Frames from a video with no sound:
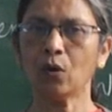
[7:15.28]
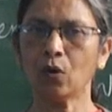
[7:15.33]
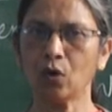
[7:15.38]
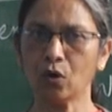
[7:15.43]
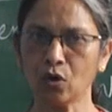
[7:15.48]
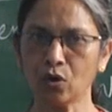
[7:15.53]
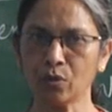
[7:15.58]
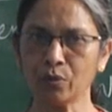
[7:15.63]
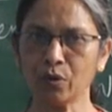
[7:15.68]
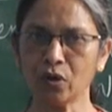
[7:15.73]

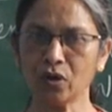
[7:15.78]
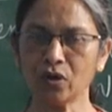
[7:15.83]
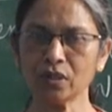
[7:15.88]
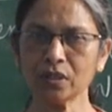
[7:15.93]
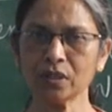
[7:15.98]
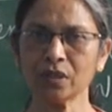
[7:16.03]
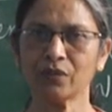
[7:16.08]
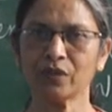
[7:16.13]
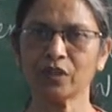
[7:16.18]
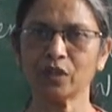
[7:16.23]
hollow
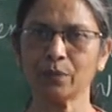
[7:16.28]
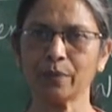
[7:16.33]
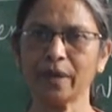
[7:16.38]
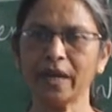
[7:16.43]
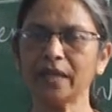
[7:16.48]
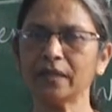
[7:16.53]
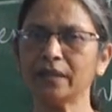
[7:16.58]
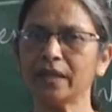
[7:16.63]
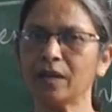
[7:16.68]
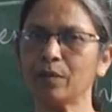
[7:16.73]
bones which
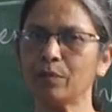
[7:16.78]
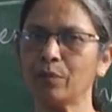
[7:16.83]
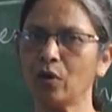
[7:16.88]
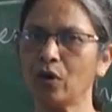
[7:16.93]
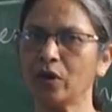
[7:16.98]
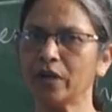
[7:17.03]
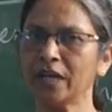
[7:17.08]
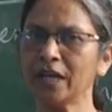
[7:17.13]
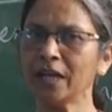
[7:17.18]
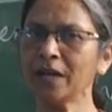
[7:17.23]
make their
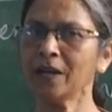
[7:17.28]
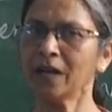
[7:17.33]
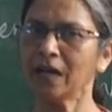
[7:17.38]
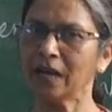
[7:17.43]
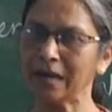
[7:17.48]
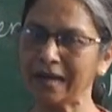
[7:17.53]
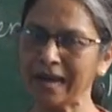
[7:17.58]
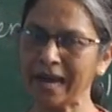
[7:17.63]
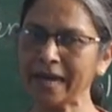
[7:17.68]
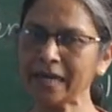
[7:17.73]
body
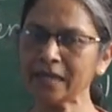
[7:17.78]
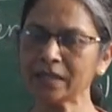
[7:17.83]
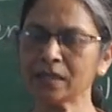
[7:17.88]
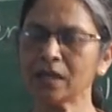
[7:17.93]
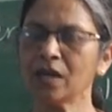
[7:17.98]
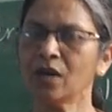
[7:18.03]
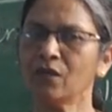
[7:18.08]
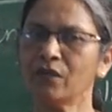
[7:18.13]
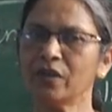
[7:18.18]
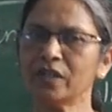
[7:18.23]
light,
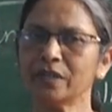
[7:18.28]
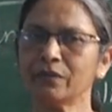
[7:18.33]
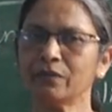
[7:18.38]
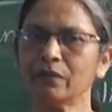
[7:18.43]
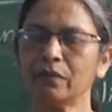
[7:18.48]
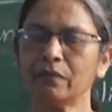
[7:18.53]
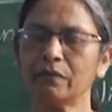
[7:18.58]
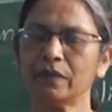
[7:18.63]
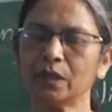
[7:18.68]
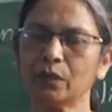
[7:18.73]

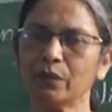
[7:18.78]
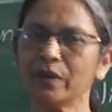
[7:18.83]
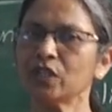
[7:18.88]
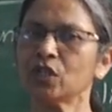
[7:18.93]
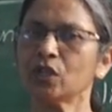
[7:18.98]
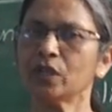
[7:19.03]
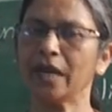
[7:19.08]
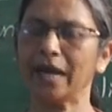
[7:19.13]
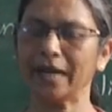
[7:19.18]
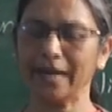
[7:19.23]
with
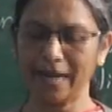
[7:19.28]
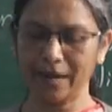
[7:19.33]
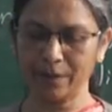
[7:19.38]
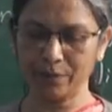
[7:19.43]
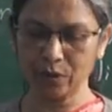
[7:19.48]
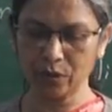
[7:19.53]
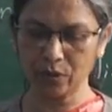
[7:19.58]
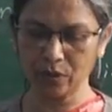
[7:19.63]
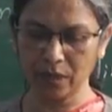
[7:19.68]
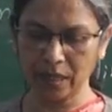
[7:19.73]
which they are
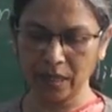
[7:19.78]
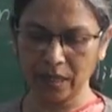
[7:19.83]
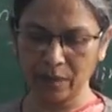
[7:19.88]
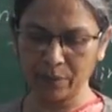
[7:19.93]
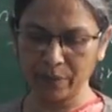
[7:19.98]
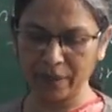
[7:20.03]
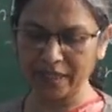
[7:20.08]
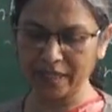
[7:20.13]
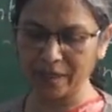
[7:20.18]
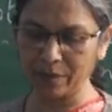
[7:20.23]

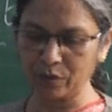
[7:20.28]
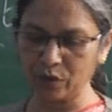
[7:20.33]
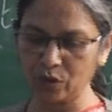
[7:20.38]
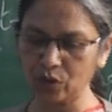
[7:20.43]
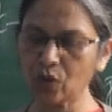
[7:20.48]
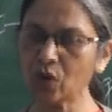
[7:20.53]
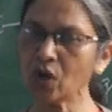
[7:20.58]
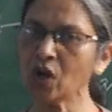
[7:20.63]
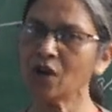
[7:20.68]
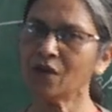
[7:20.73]
helping them
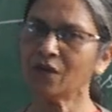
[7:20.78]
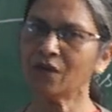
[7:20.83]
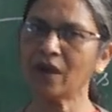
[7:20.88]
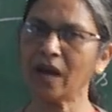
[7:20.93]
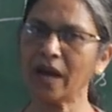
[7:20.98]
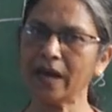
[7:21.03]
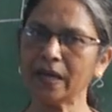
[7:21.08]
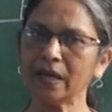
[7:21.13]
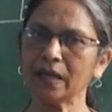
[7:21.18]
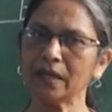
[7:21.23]
to
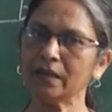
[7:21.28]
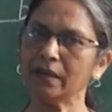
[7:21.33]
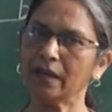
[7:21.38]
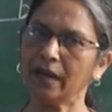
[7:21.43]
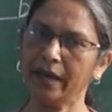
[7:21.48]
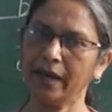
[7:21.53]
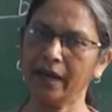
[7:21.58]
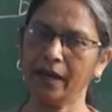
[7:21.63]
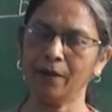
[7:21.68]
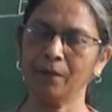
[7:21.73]
fly in
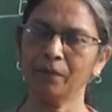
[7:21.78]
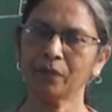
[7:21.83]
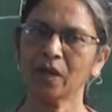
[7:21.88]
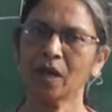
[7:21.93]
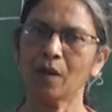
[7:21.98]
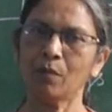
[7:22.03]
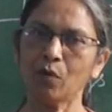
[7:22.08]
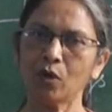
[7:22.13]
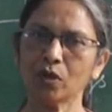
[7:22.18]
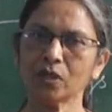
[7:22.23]
the air.
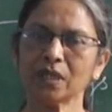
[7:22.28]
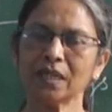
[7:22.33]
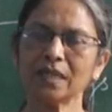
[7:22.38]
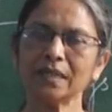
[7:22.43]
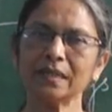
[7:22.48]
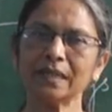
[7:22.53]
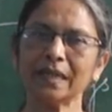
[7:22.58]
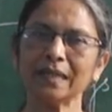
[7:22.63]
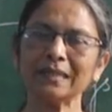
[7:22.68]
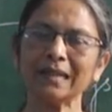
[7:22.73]
Most
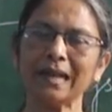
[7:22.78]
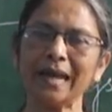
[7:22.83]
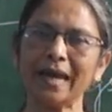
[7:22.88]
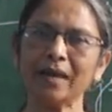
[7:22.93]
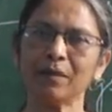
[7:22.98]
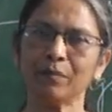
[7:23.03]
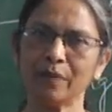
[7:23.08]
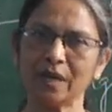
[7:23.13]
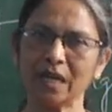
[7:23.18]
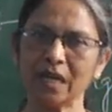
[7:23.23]
insects
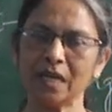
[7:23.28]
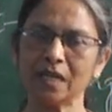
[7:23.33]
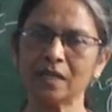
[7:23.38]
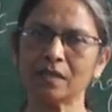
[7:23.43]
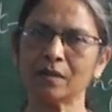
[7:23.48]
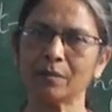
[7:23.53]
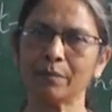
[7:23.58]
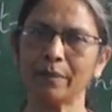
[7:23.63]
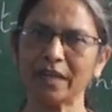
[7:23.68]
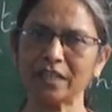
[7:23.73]
like
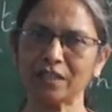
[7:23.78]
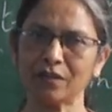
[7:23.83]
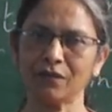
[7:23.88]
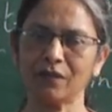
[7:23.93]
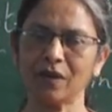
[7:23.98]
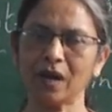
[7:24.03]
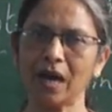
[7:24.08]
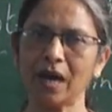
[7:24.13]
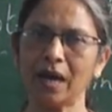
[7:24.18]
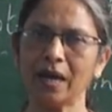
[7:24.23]
bees,
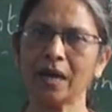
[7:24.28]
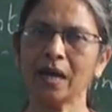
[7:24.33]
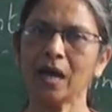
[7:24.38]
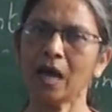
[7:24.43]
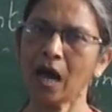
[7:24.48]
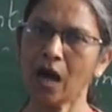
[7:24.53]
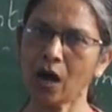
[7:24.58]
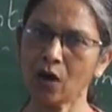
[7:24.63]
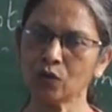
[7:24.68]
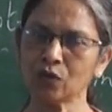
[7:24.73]
butterfly,
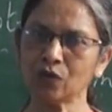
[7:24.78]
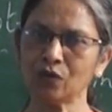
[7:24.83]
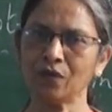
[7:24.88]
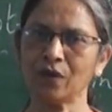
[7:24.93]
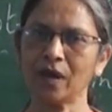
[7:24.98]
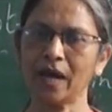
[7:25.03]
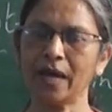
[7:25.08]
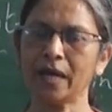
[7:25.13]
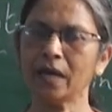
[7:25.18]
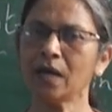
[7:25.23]

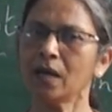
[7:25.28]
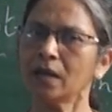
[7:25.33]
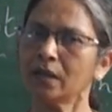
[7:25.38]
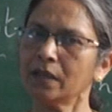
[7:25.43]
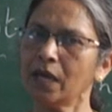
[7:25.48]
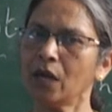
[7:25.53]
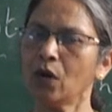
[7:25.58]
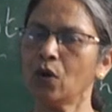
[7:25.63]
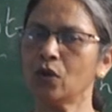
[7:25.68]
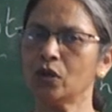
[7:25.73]
housefly,
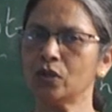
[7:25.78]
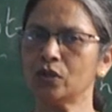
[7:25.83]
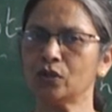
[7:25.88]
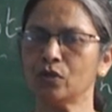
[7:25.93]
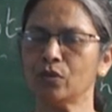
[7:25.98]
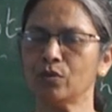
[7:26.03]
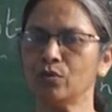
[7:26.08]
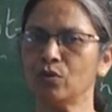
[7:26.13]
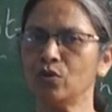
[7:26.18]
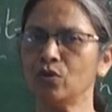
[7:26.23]
they
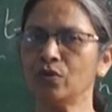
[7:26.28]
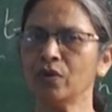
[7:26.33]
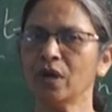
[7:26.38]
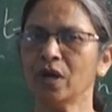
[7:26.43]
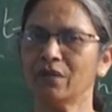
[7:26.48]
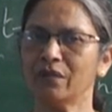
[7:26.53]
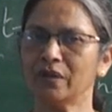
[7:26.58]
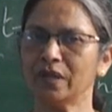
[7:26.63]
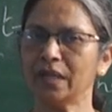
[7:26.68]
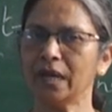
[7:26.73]
also move
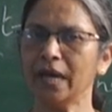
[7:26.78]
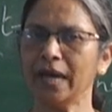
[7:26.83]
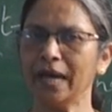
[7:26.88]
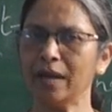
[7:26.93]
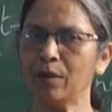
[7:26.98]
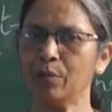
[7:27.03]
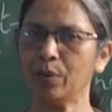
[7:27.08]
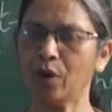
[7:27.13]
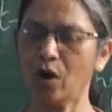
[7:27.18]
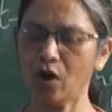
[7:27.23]
with the
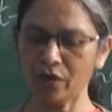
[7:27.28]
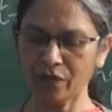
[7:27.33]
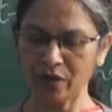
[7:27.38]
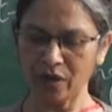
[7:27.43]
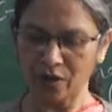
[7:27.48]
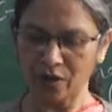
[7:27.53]
help of